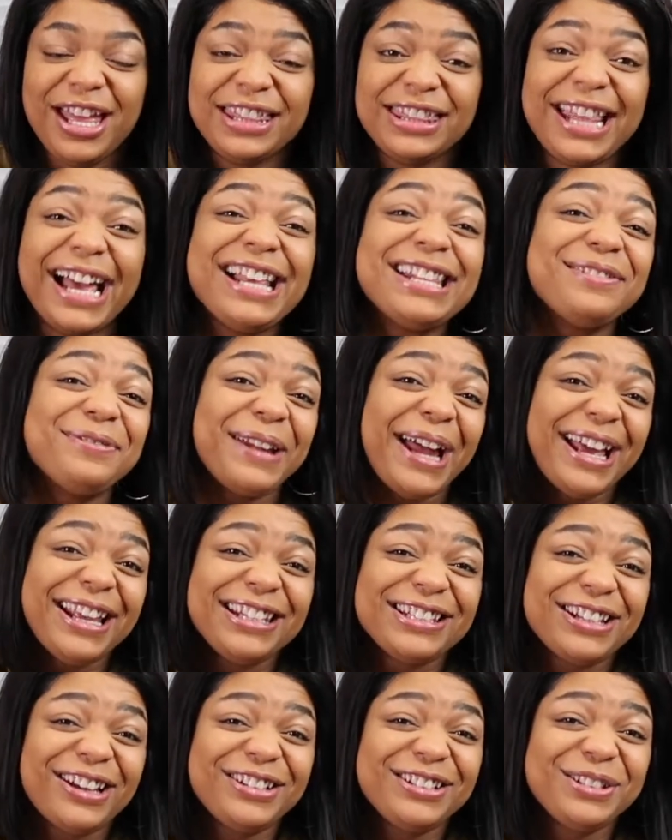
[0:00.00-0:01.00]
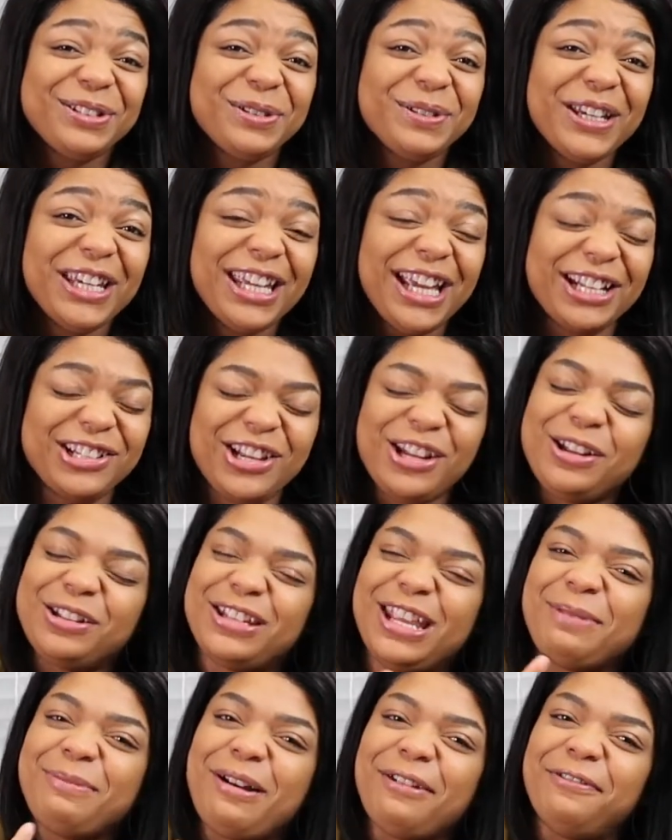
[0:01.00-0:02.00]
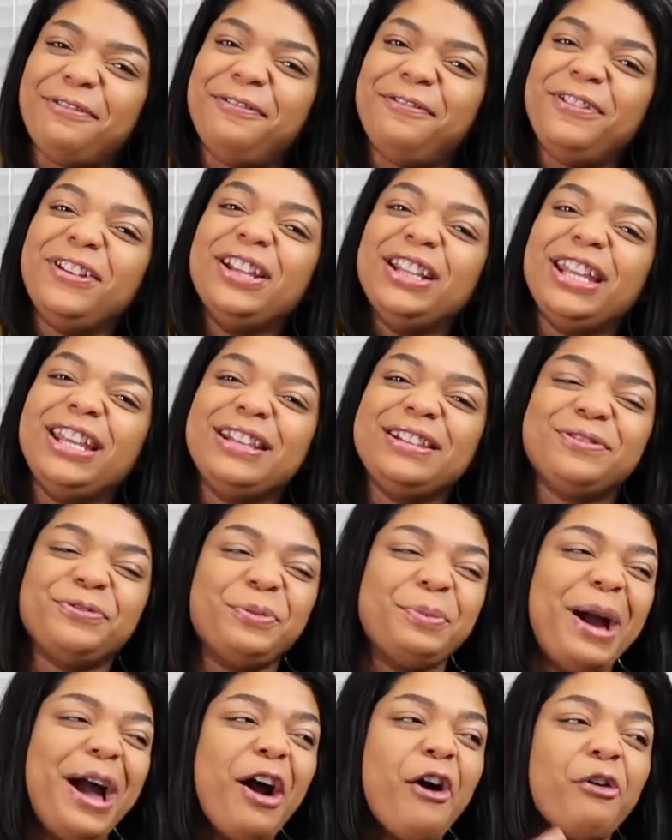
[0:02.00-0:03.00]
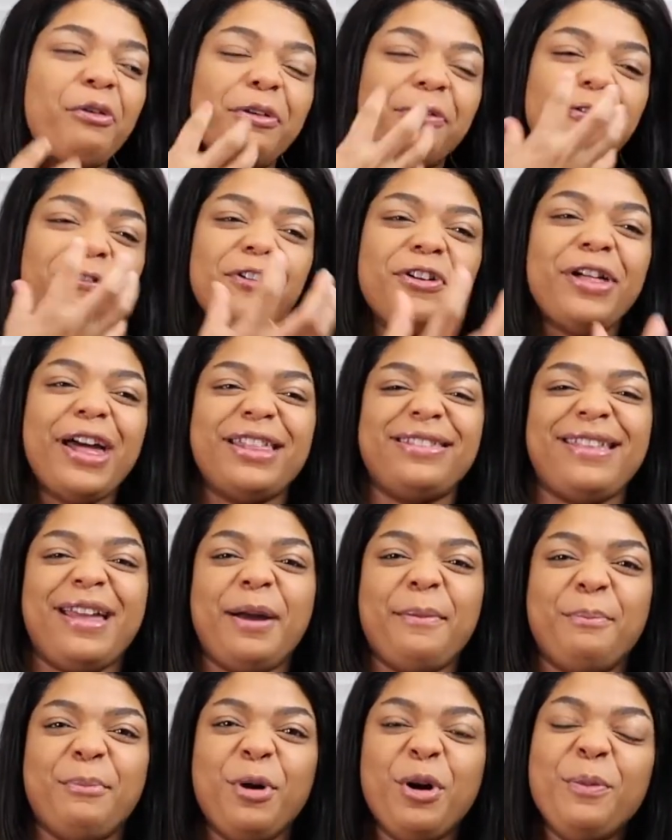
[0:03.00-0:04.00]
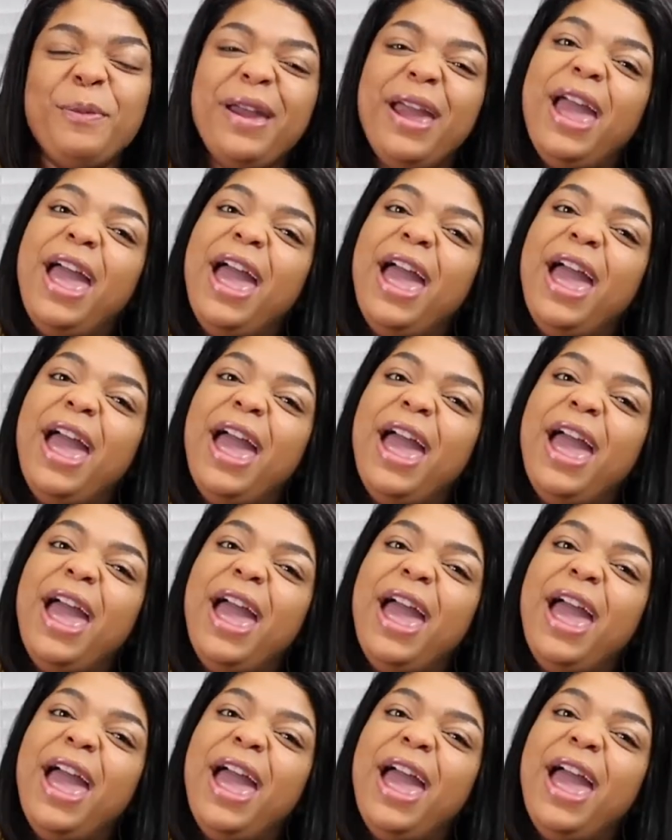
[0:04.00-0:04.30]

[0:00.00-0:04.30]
That's what I started doing. I'm trying to take my feelings from how it will feel at that moment